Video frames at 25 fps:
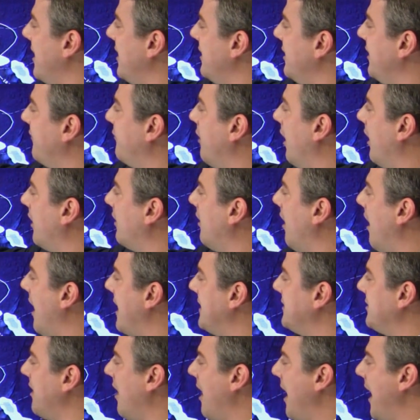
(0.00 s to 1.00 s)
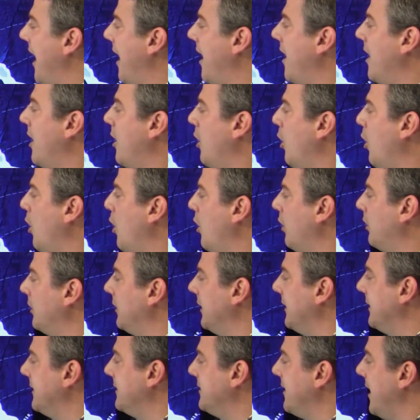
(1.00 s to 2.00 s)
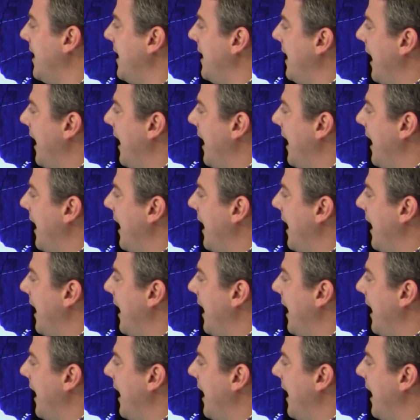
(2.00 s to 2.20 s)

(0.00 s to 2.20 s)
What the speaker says: You've got Kaitaia, Auckland,